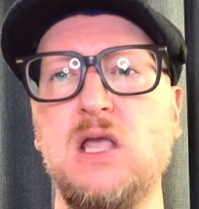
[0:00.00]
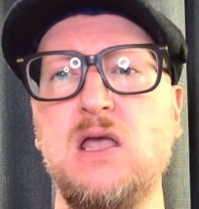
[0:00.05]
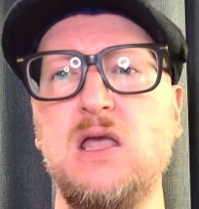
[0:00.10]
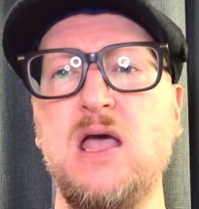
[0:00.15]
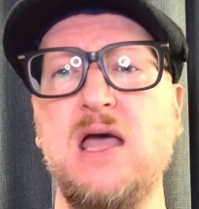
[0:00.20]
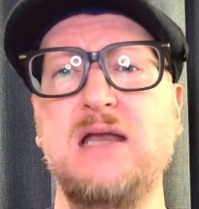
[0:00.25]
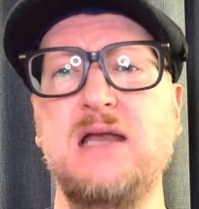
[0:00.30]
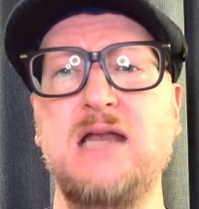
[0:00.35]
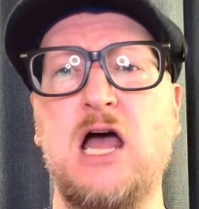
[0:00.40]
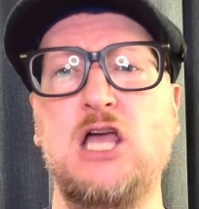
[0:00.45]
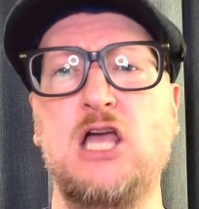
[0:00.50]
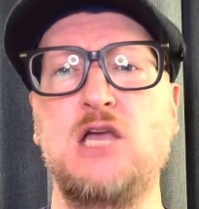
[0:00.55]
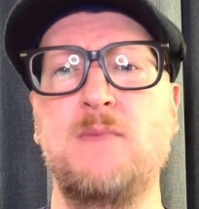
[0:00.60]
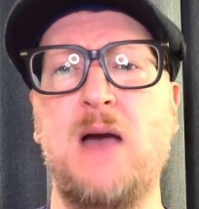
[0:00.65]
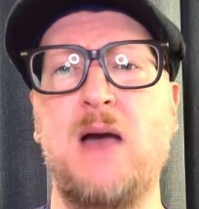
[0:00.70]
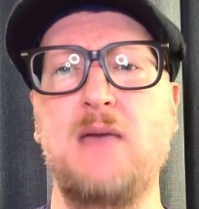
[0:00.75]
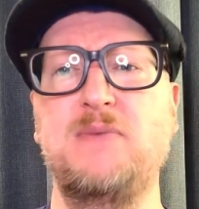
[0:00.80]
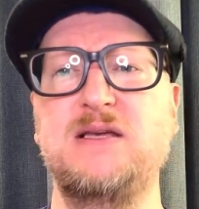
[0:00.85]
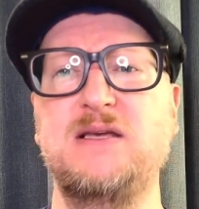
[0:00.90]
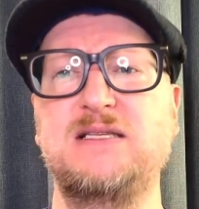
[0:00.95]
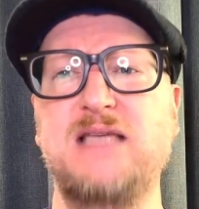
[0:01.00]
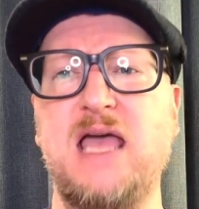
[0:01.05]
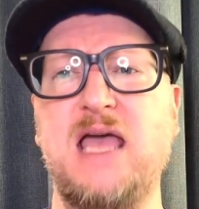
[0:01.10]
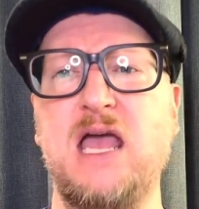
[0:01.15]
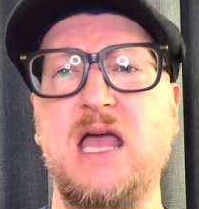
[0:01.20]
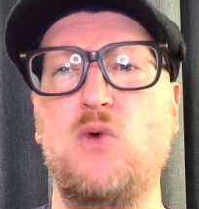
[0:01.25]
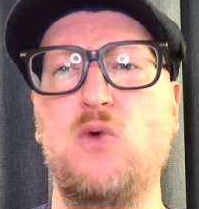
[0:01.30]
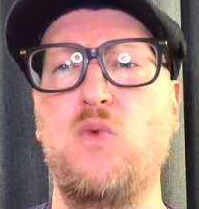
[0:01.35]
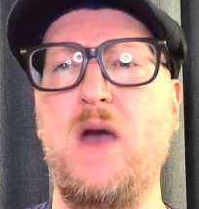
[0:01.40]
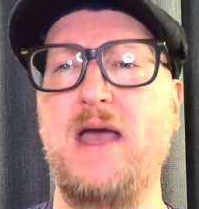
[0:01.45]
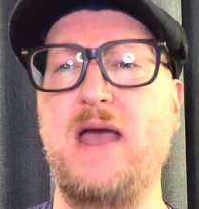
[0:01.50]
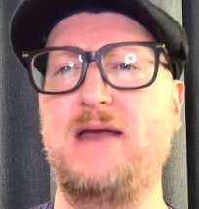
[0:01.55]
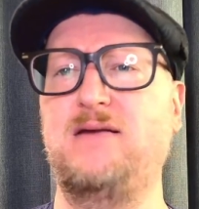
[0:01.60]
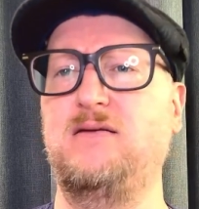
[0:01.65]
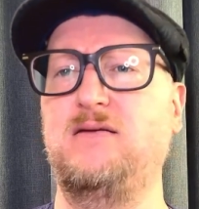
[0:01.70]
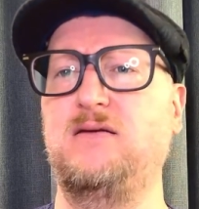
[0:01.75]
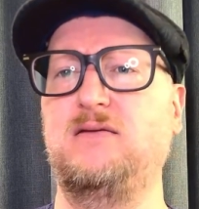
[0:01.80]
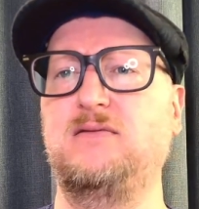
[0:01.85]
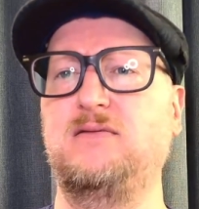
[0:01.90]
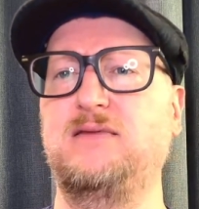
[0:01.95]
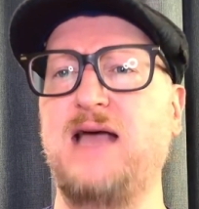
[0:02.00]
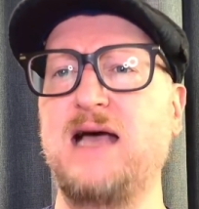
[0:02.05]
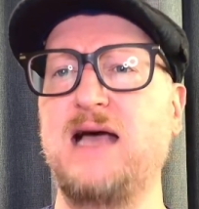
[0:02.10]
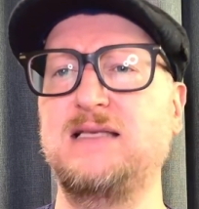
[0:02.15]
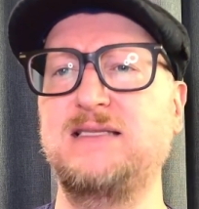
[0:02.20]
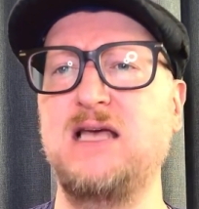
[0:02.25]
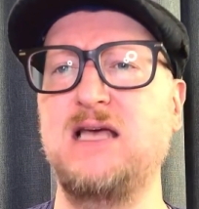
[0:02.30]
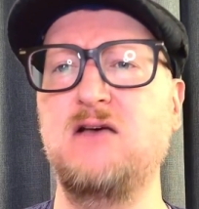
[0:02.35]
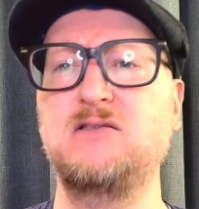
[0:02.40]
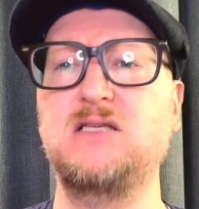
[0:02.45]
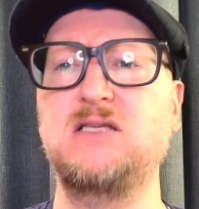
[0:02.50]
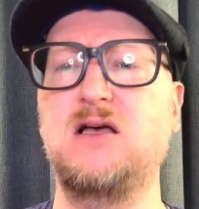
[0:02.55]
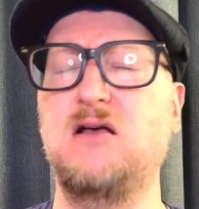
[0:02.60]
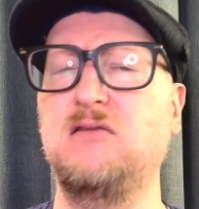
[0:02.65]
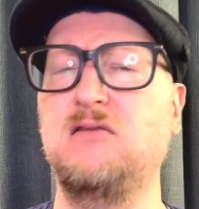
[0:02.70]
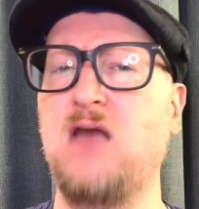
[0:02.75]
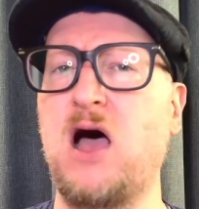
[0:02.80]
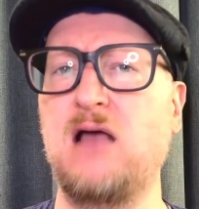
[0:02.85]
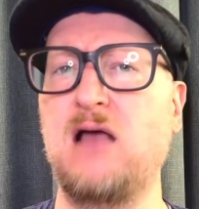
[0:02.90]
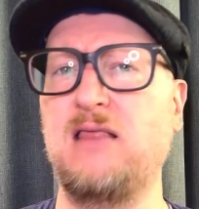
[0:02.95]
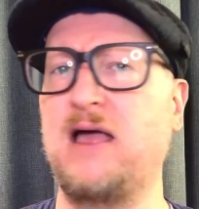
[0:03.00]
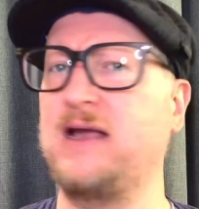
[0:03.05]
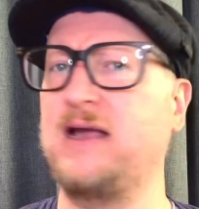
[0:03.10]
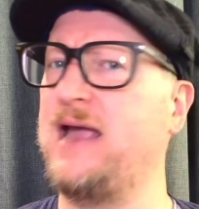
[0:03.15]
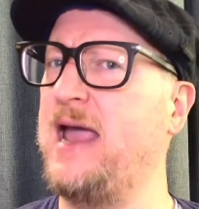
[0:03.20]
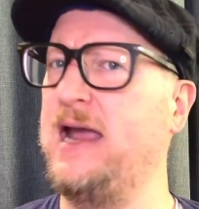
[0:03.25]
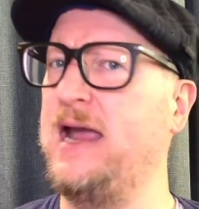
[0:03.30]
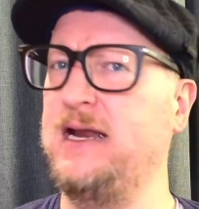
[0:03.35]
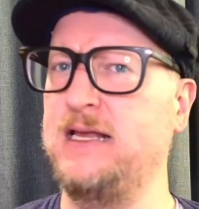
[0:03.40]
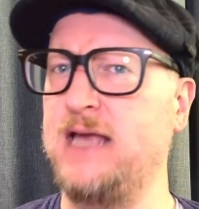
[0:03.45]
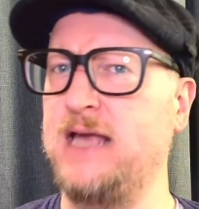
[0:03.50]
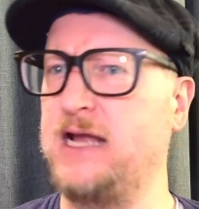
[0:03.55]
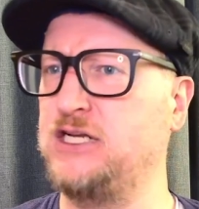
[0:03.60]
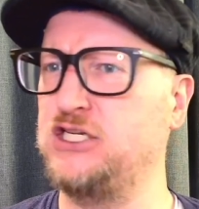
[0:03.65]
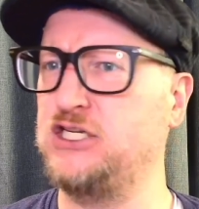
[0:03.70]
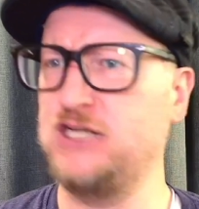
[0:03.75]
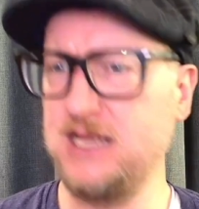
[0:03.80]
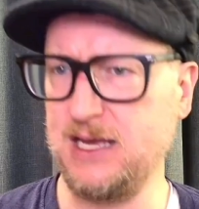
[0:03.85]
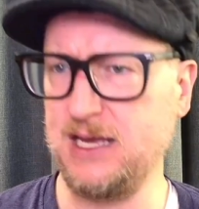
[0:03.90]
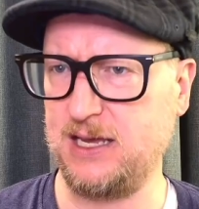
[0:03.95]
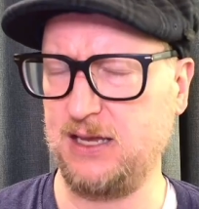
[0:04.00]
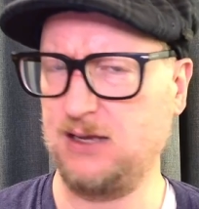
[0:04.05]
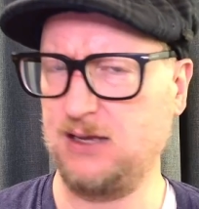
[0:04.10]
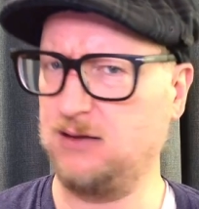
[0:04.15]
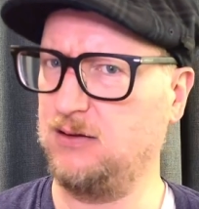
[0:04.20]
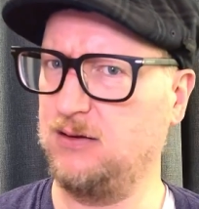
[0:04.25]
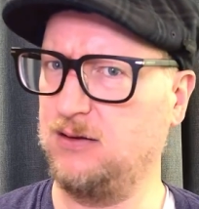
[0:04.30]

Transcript: Now you might be saying, wait, that sounds a lot like ADHD.